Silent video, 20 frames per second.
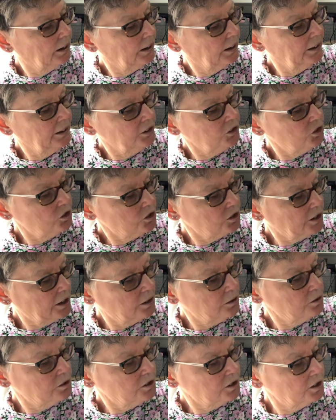it just
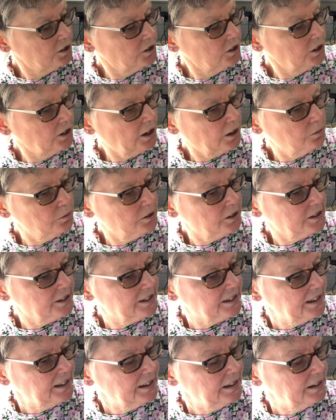goes to the yoke
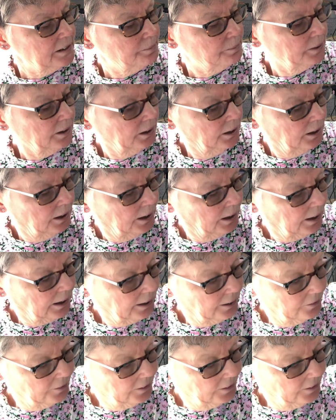seam, and